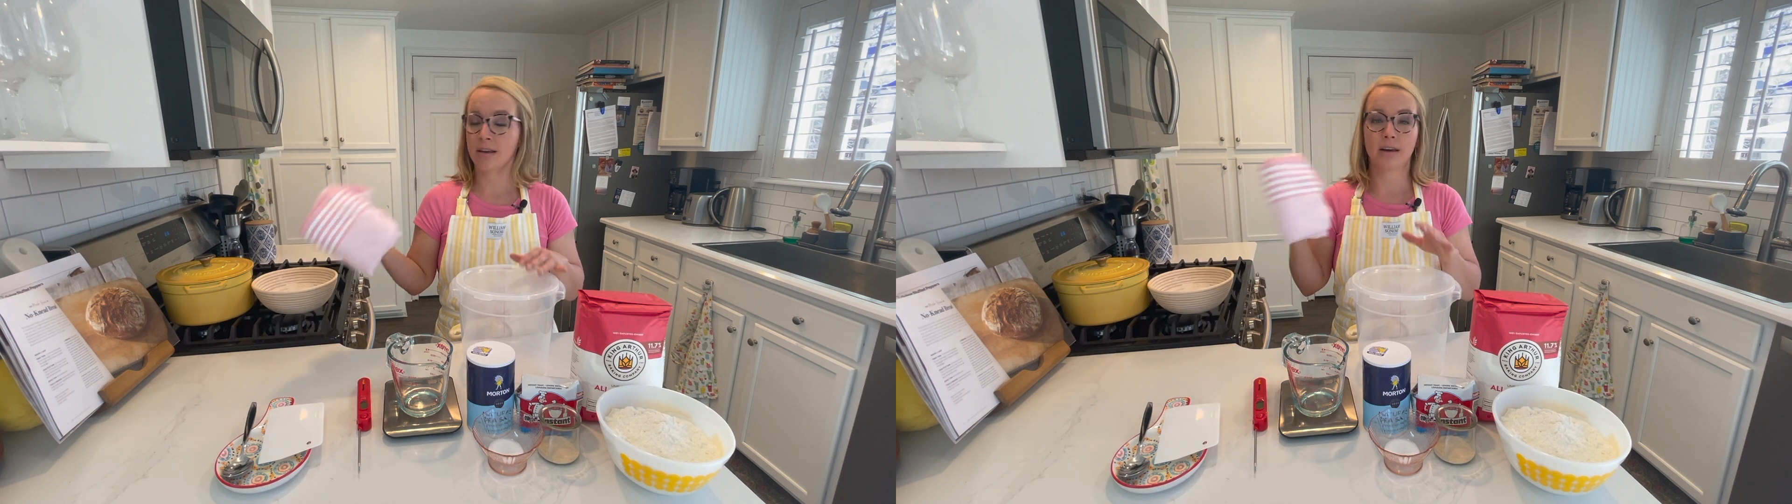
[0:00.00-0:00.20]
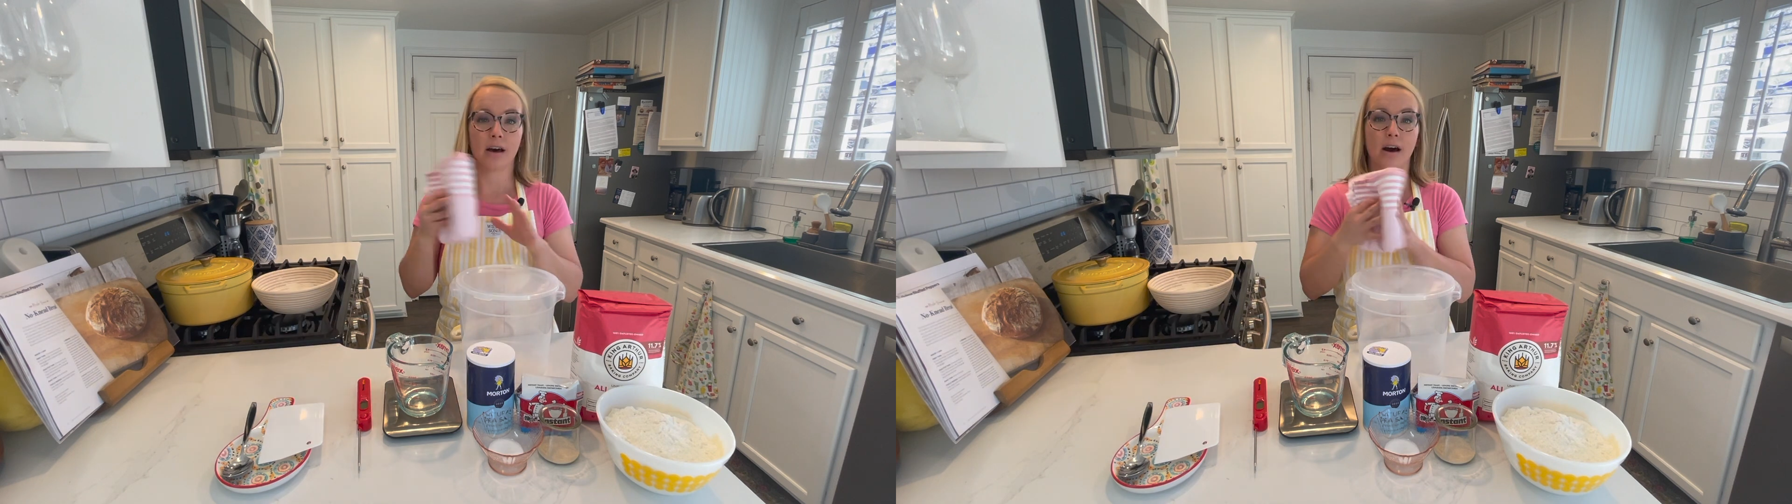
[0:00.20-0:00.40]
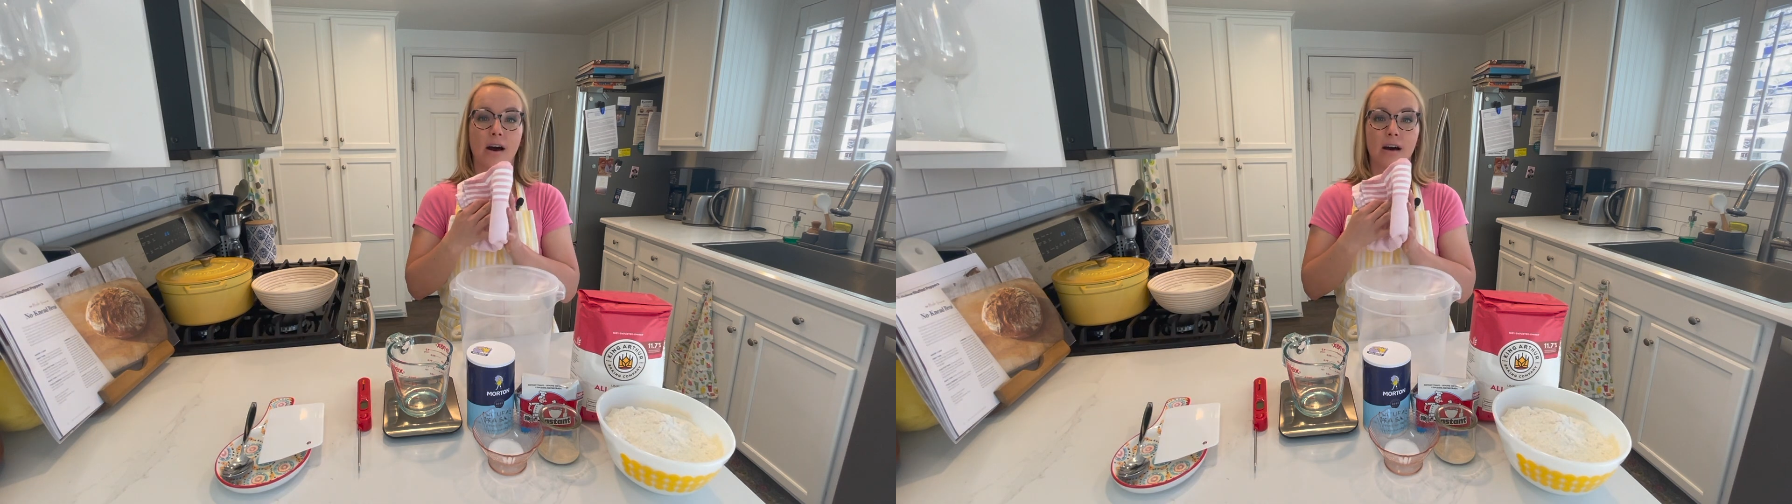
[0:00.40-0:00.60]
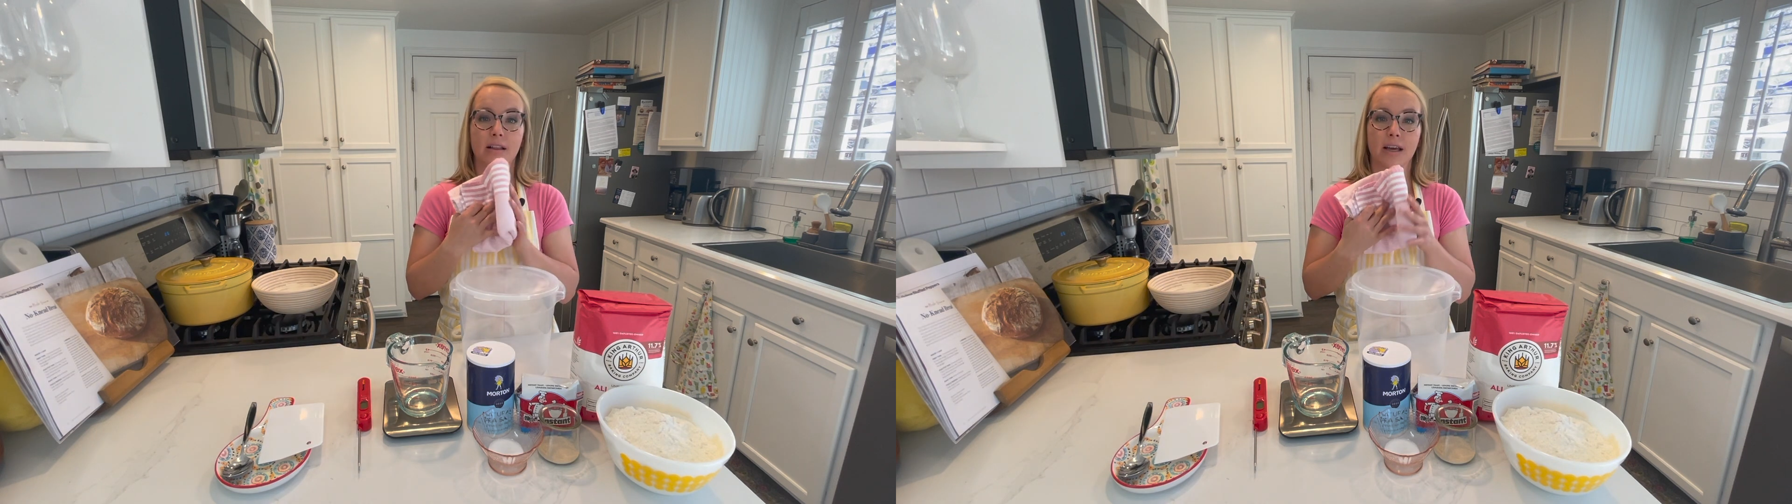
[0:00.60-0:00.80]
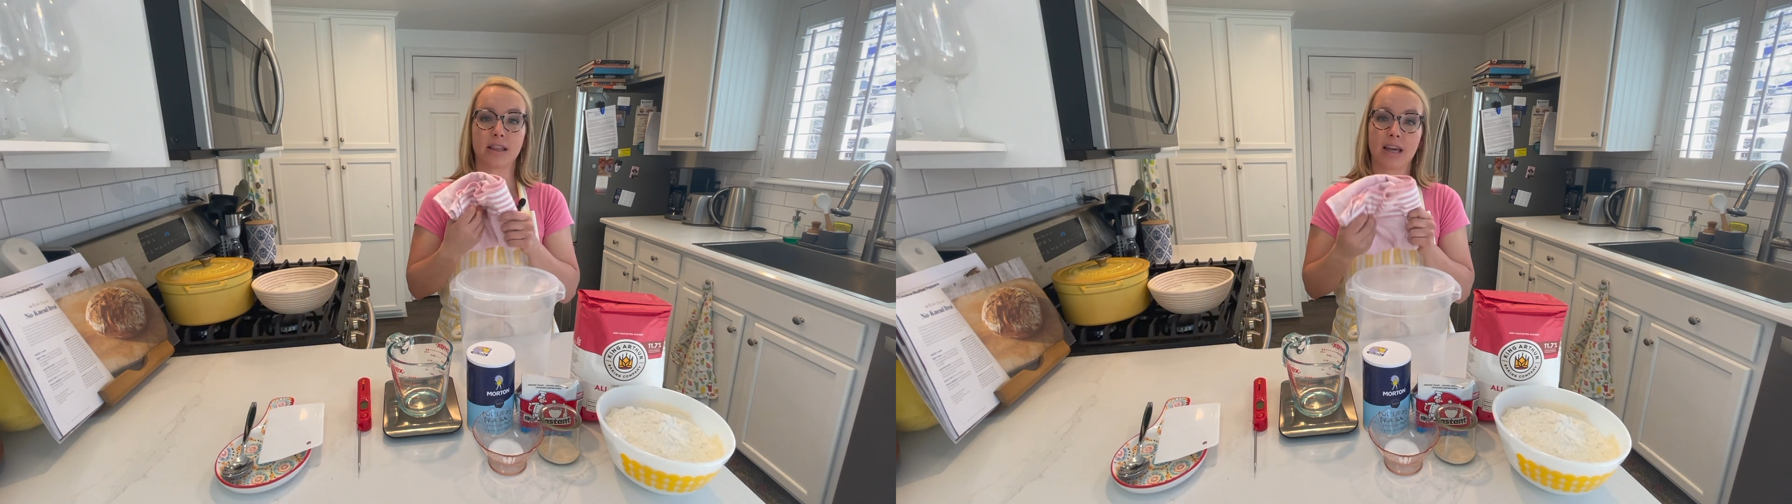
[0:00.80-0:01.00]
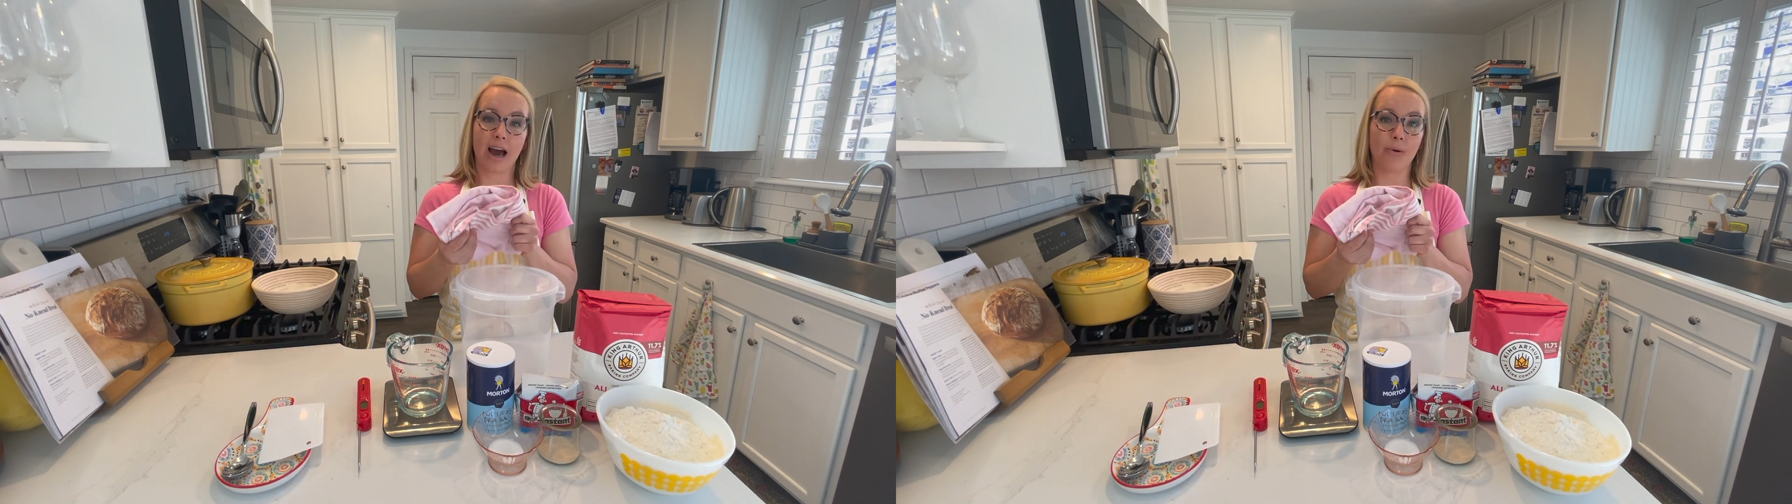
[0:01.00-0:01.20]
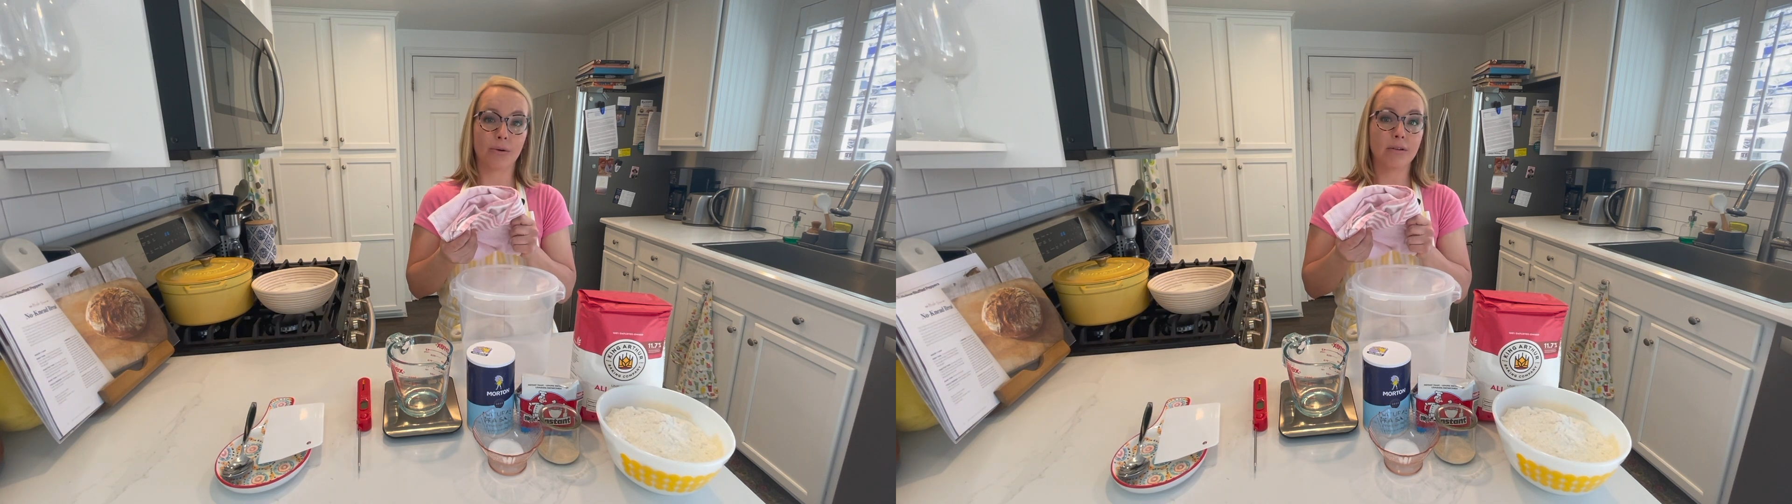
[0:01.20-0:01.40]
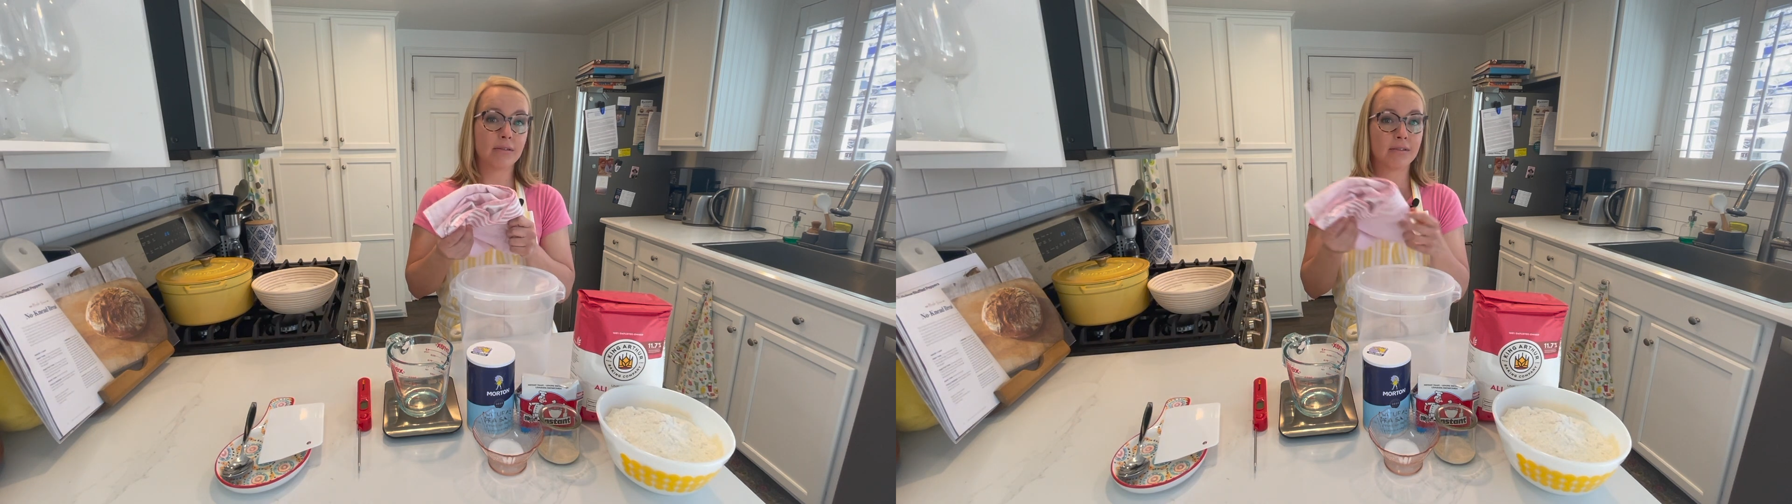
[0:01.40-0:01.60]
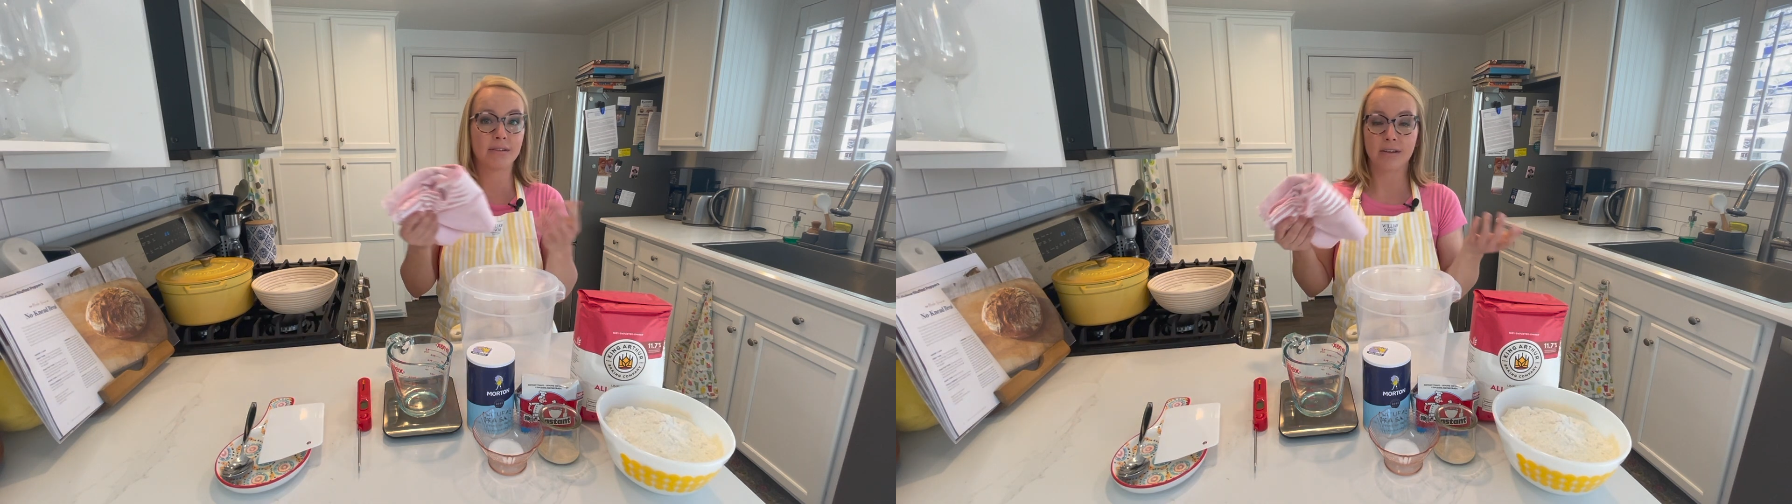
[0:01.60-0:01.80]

like a towel,